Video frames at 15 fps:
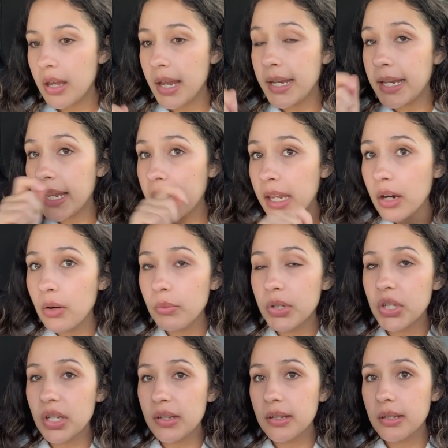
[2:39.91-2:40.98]
and hair was
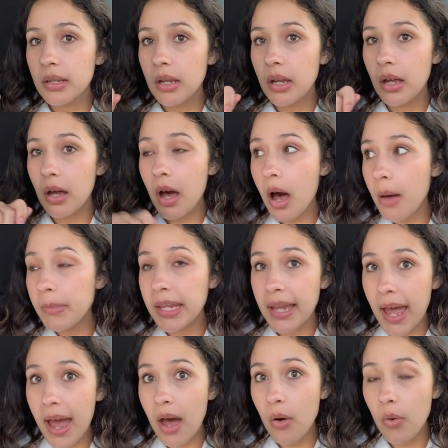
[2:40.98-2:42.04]
just coming
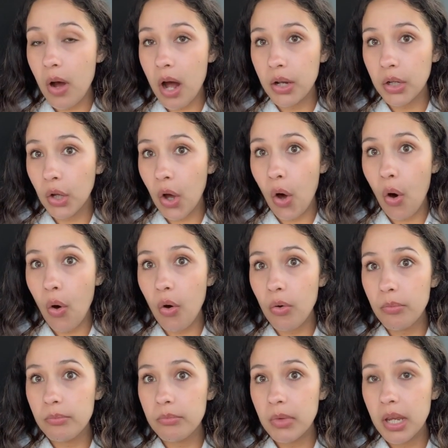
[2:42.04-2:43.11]
out on the
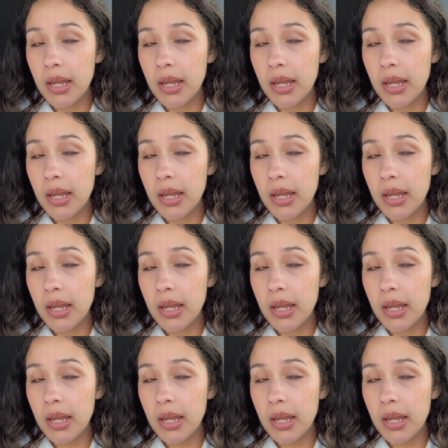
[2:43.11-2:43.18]
comb.